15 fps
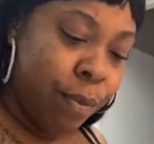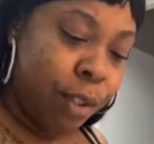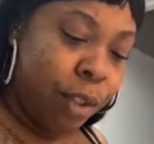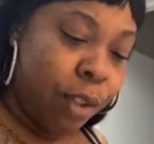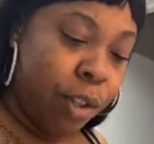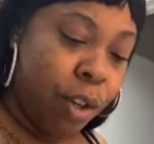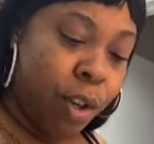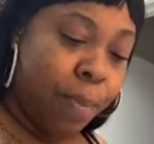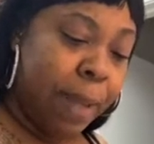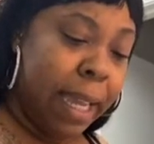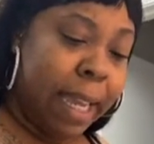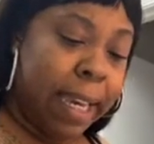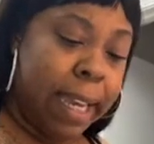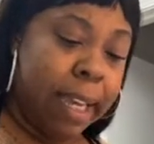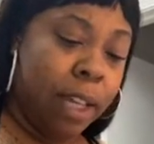So don't be
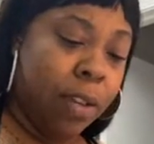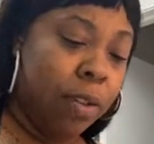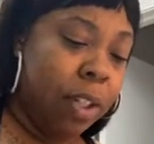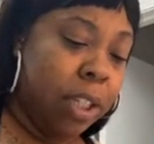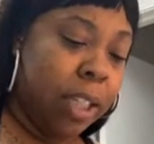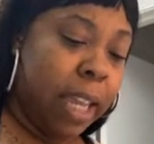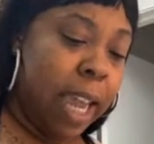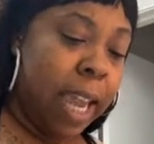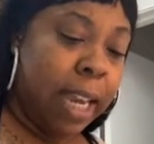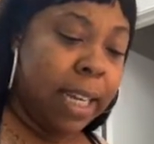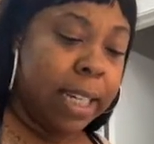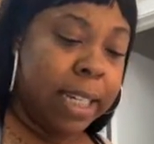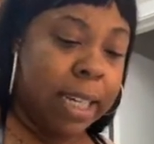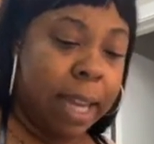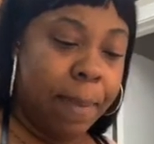out like you scared
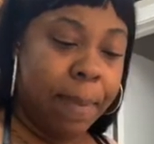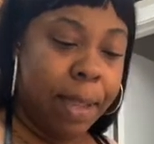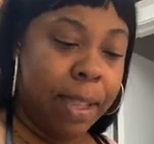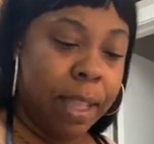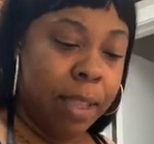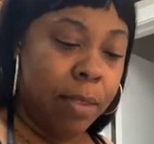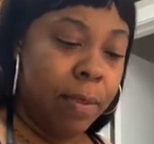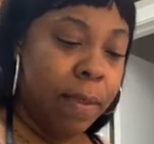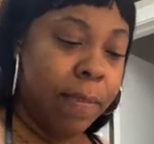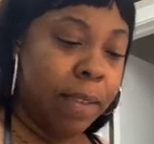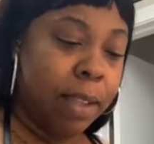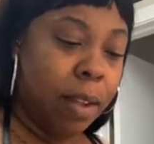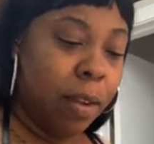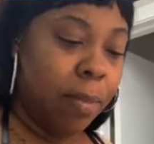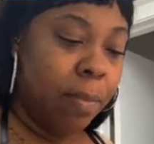to shop at the thrift
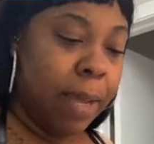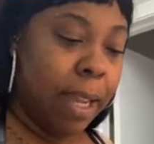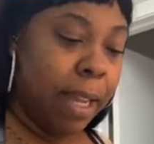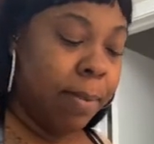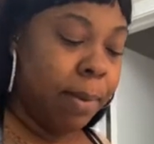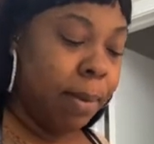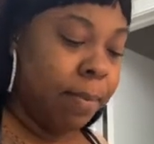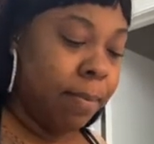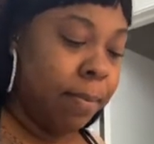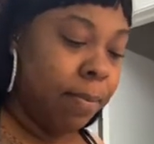store, baby.